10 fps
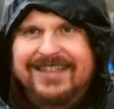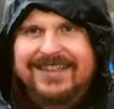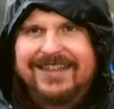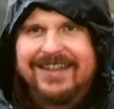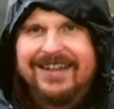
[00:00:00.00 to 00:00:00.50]

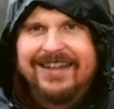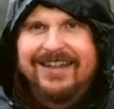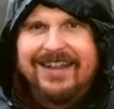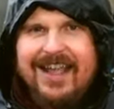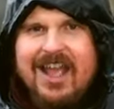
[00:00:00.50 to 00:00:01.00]
To the
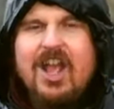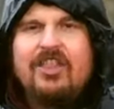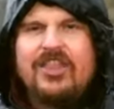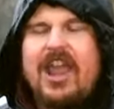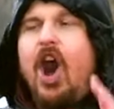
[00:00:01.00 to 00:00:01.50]

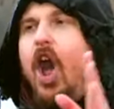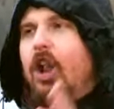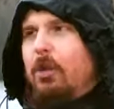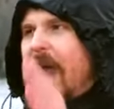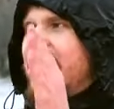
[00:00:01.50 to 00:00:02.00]
truth! They
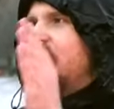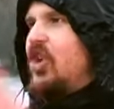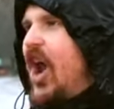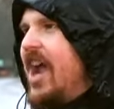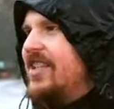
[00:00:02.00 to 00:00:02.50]
always
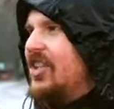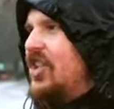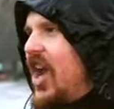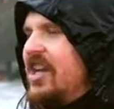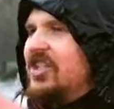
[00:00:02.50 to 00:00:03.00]
try to
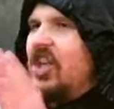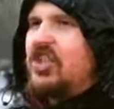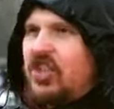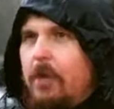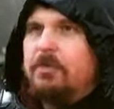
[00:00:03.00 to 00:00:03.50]
change the
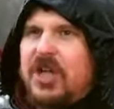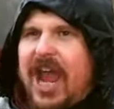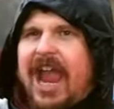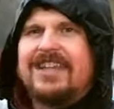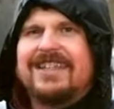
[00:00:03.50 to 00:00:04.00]

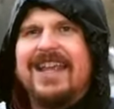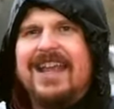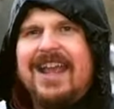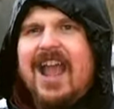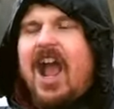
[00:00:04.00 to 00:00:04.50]
subject
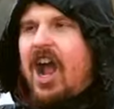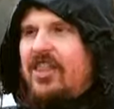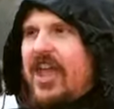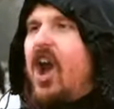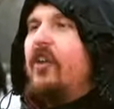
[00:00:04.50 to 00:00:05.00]

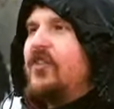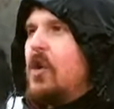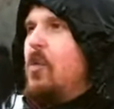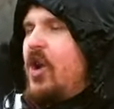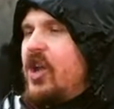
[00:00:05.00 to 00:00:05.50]
and they
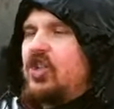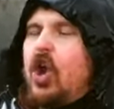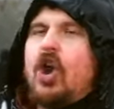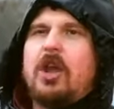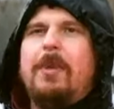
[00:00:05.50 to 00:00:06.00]
often want to
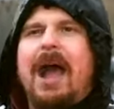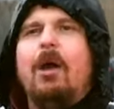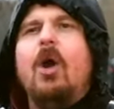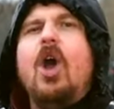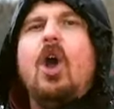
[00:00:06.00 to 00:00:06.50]
talk
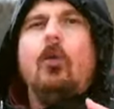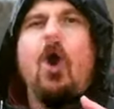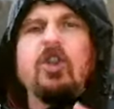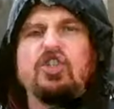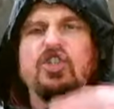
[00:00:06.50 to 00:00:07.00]
about
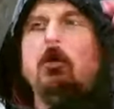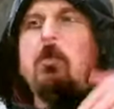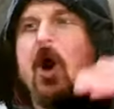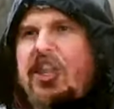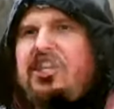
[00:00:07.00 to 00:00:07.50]
what
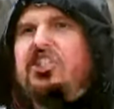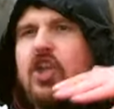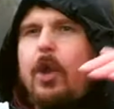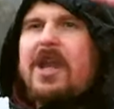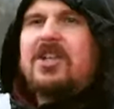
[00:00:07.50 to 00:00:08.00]
someone is
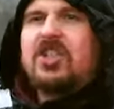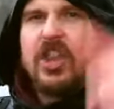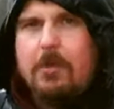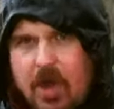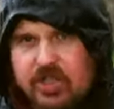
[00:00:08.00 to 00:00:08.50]
doing
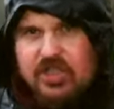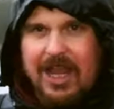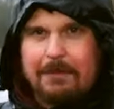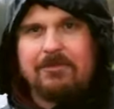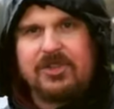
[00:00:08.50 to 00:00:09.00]
to the
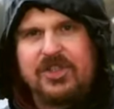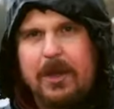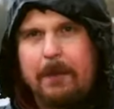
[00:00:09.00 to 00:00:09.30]
Muslims.